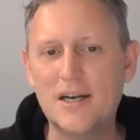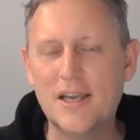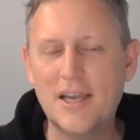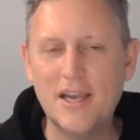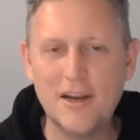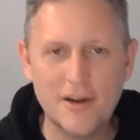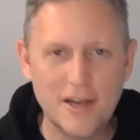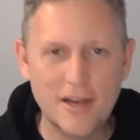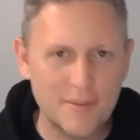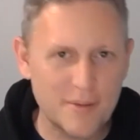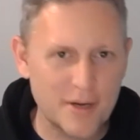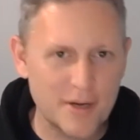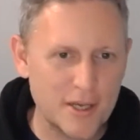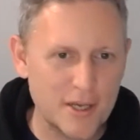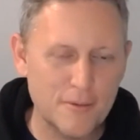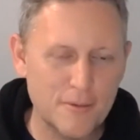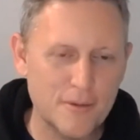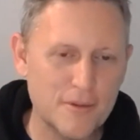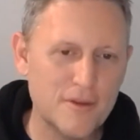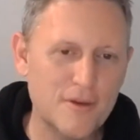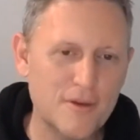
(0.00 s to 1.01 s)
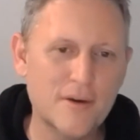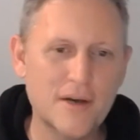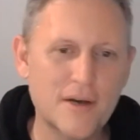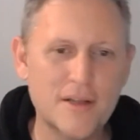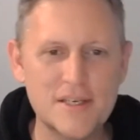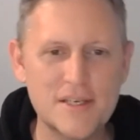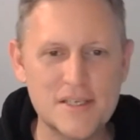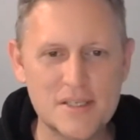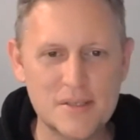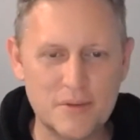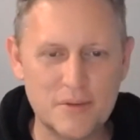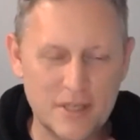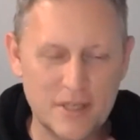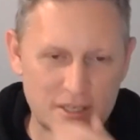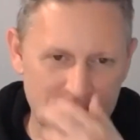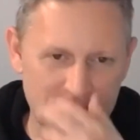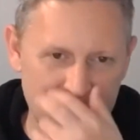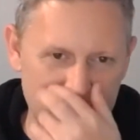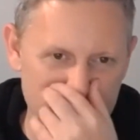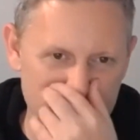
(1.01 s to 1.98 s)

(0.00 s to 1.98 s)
Carrie, I'm going to go with you on this one.